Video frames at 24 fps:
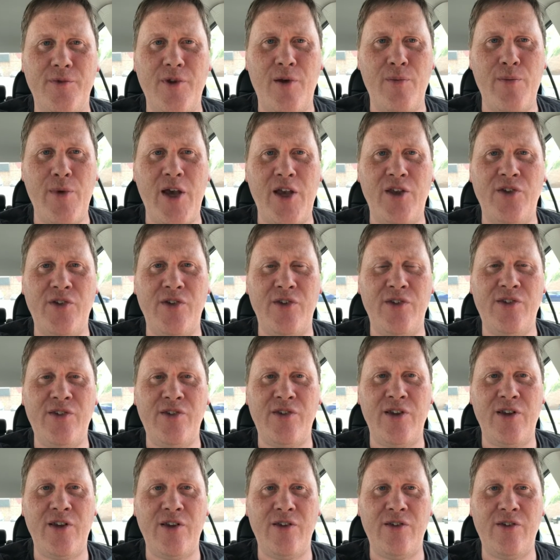Amazing
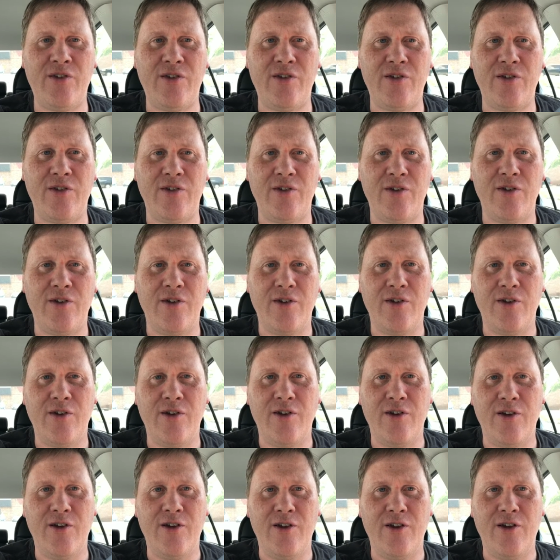scenes,
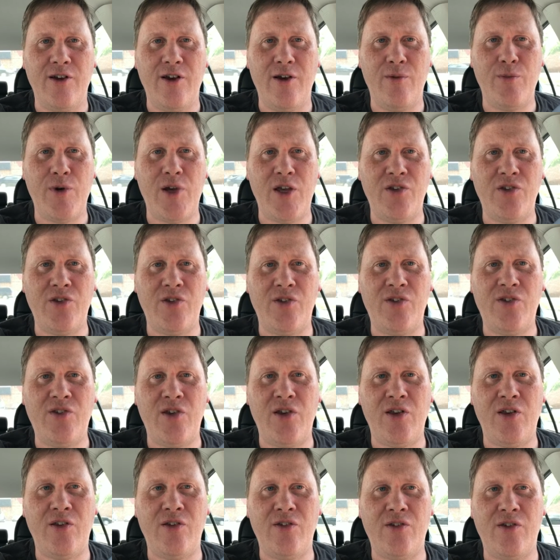amazing
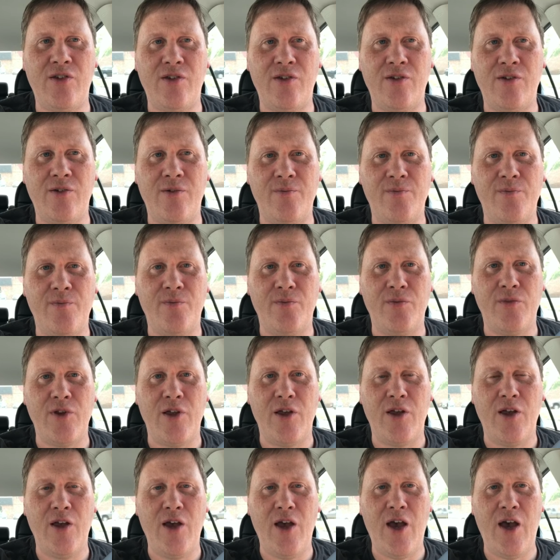scenes.
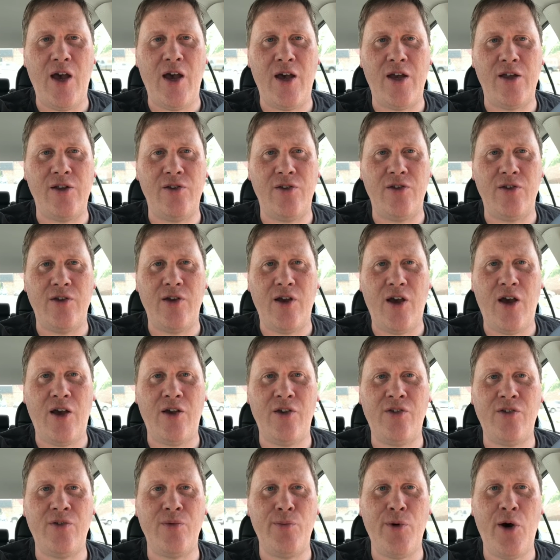And I
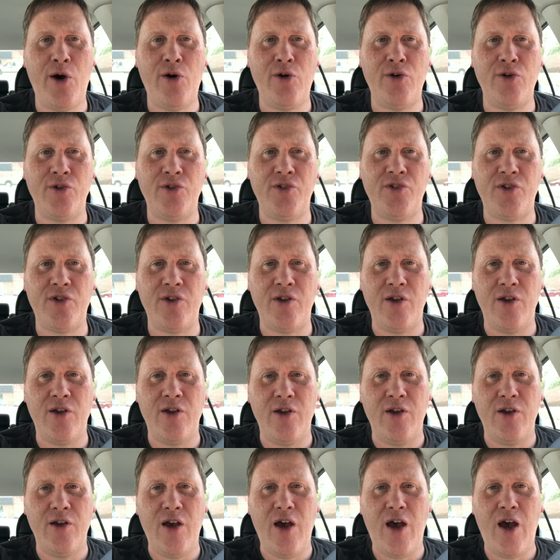suppose
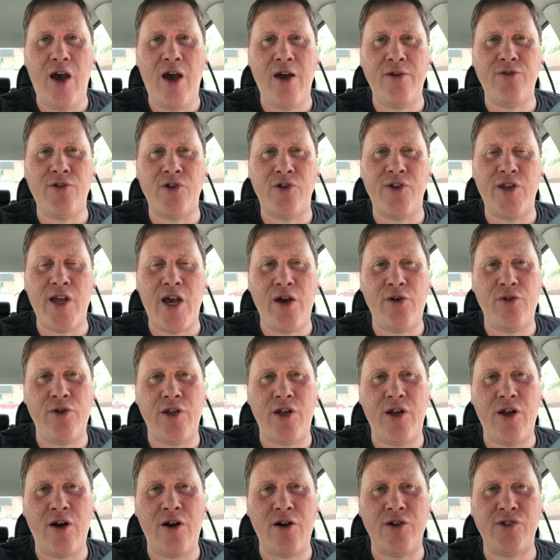after
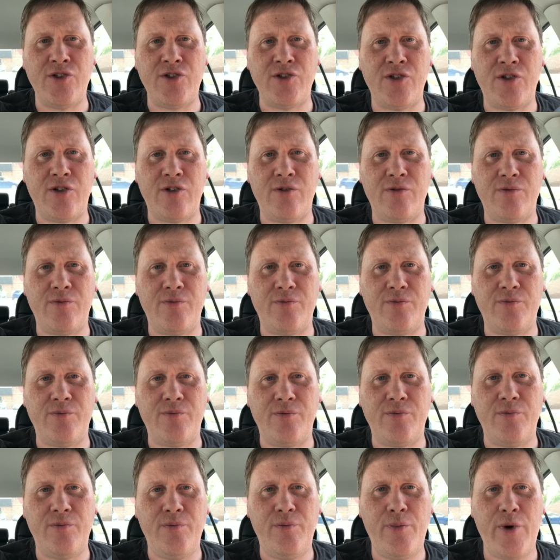doubting Arsenal
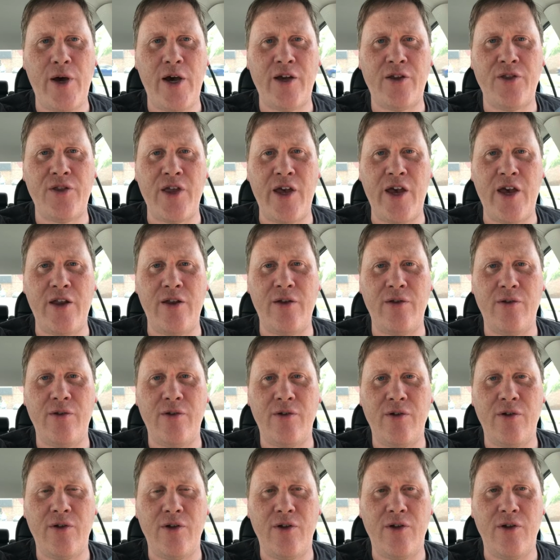back then
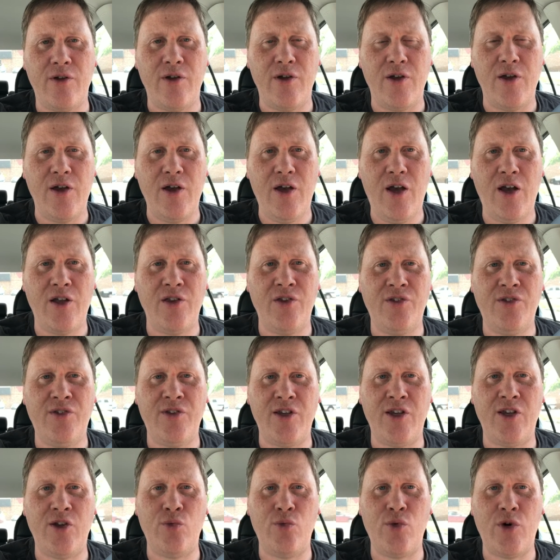and
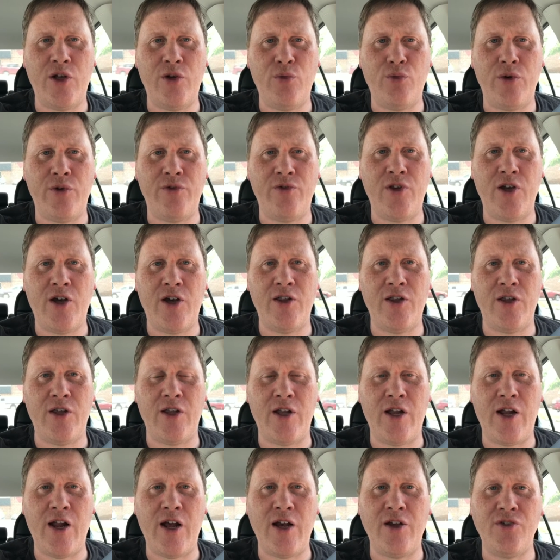seeing what we've done in
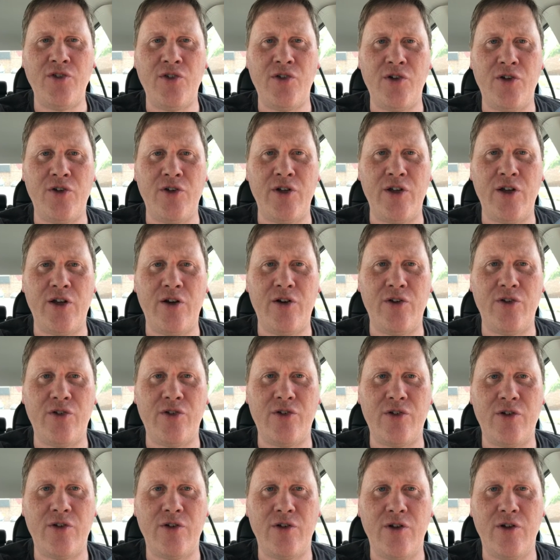the last 30
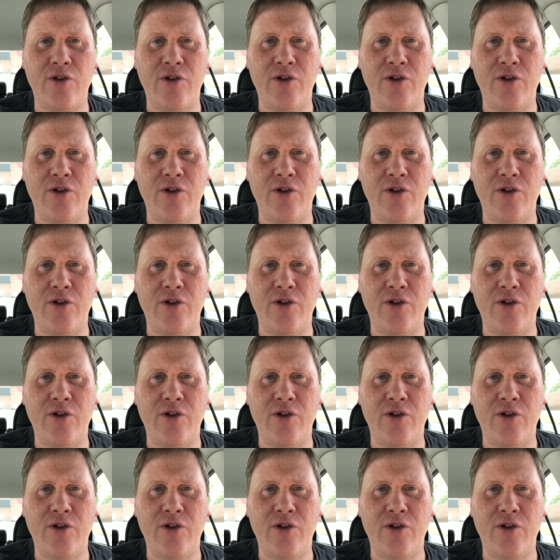years,